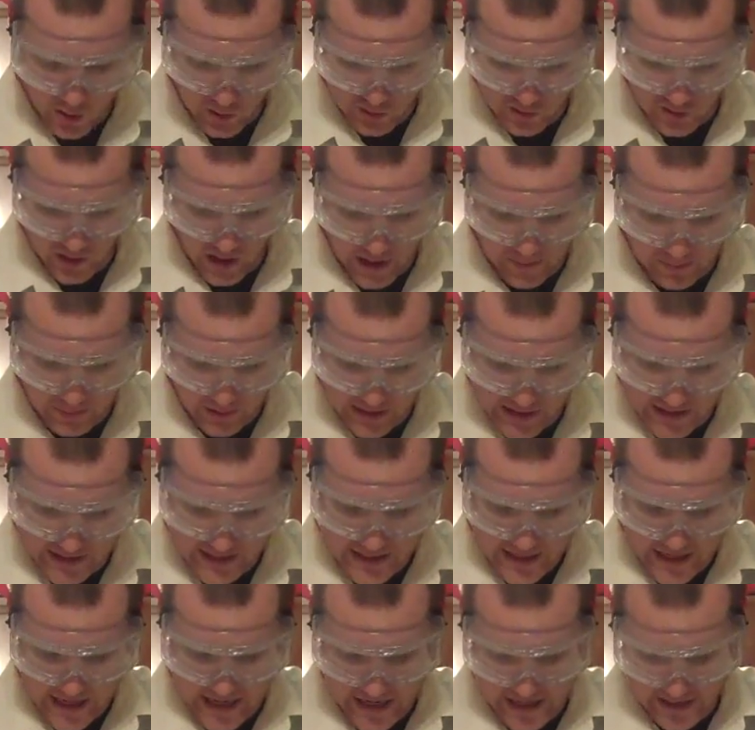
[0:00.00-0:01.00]
oil
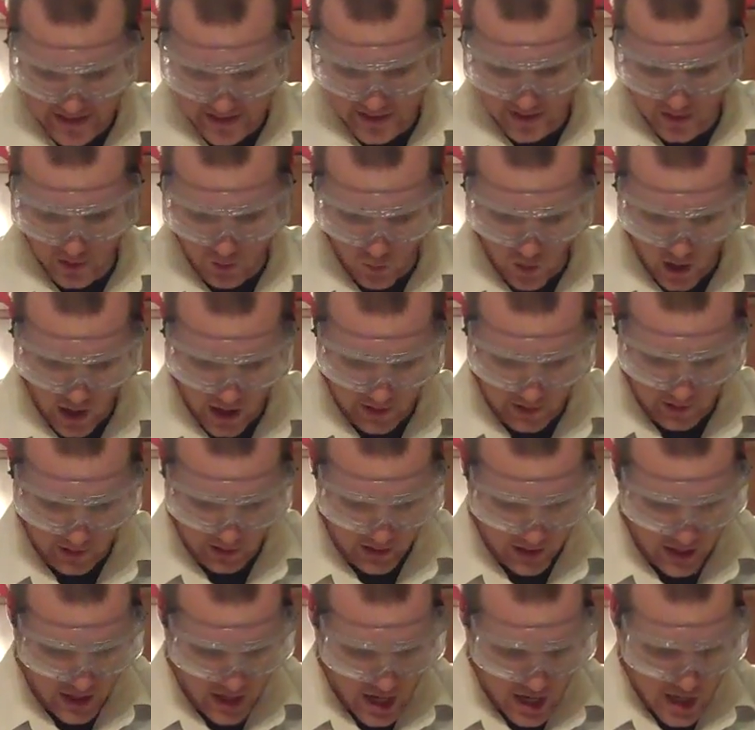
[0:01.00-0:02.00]
droplets into the
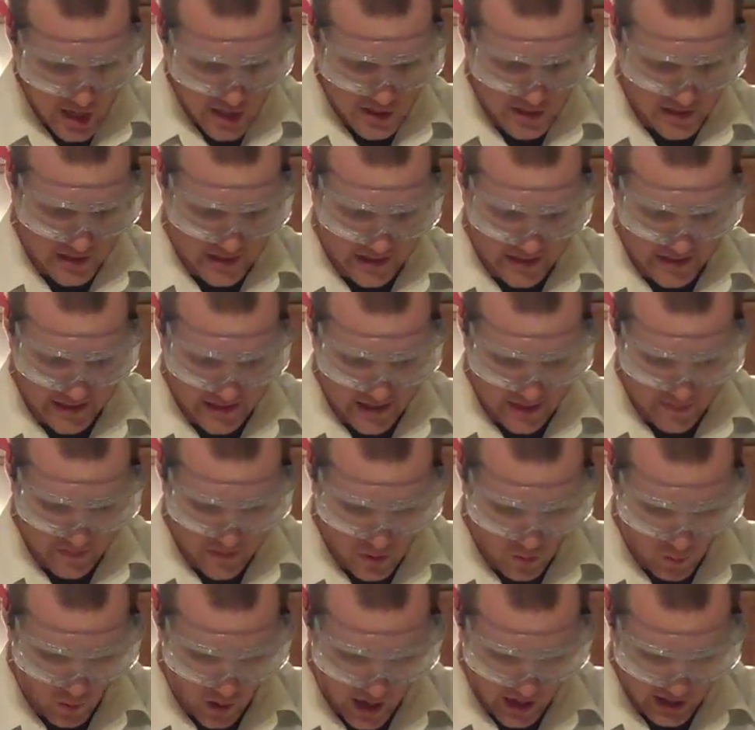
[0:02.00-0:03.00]
water so that they can
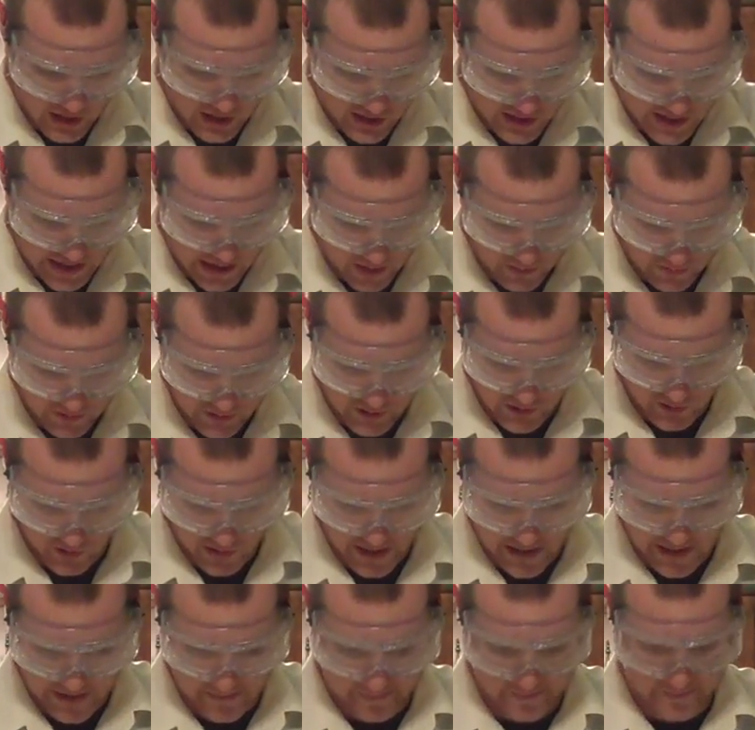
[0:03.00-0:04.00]
be washed down the
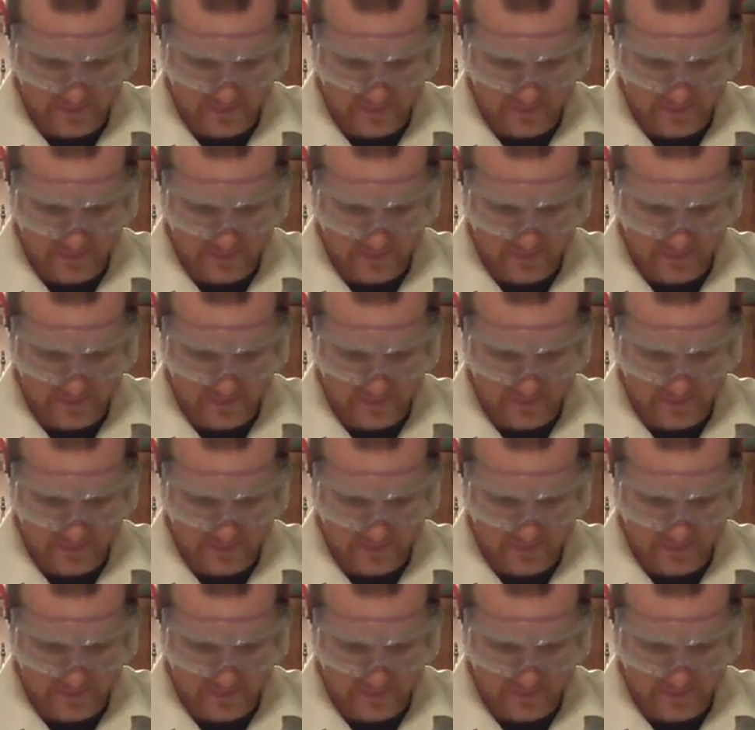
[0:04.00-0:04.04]
drain.